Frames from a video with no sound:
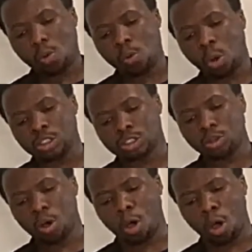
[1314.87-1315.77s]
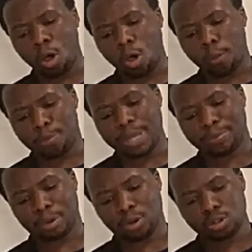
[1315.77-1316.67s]
who wants all
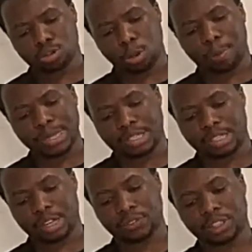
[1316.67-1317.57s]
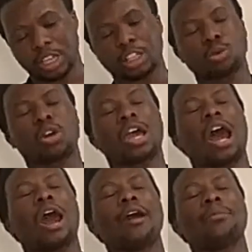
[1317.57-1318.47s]
people to be saved and to
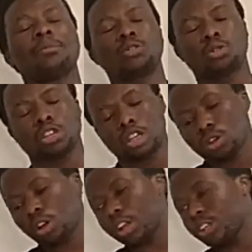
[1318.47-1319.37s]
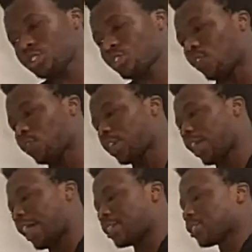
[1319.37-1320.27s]
come to the knowledge of
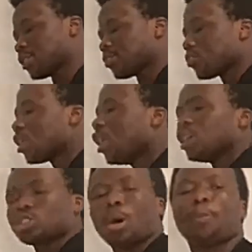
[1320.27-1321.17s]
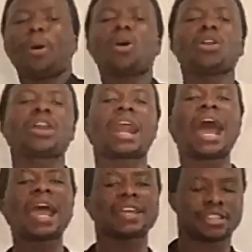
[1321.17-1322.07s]
Christ. So Paul
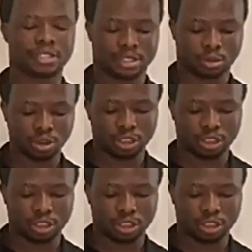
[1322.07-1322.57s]
writes